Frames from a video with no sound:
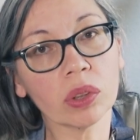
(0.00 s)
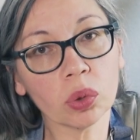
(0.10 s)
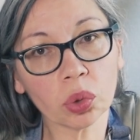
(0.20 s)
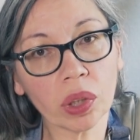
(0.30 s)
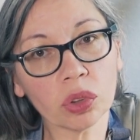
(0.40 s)
you
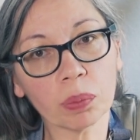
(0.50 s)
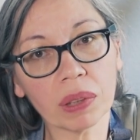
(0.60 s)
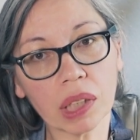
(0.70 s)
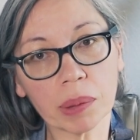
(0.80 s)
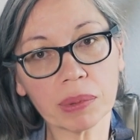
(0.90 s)
try to
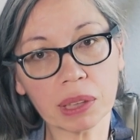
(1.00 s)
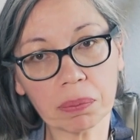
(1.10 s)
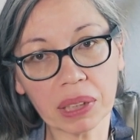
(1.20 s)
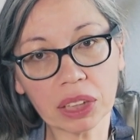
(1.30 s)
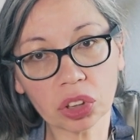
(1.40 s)
become
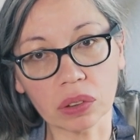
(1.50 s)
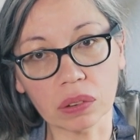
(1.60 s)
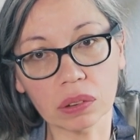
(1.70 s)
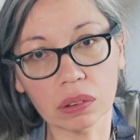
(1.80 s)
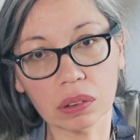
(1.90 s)

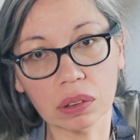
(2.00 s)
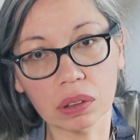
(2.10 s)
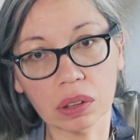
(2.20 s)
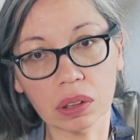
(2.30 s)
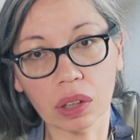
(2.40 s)
special
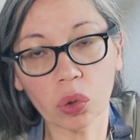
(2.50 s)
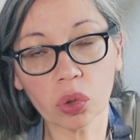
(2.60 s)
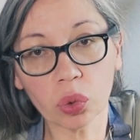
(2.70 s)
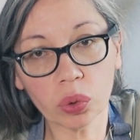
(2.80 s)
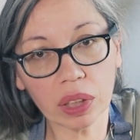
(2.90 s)
or
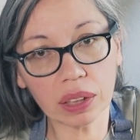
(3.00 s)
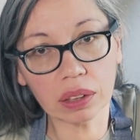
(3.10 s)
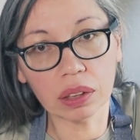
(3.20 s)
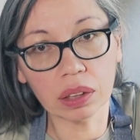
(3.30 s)
unique,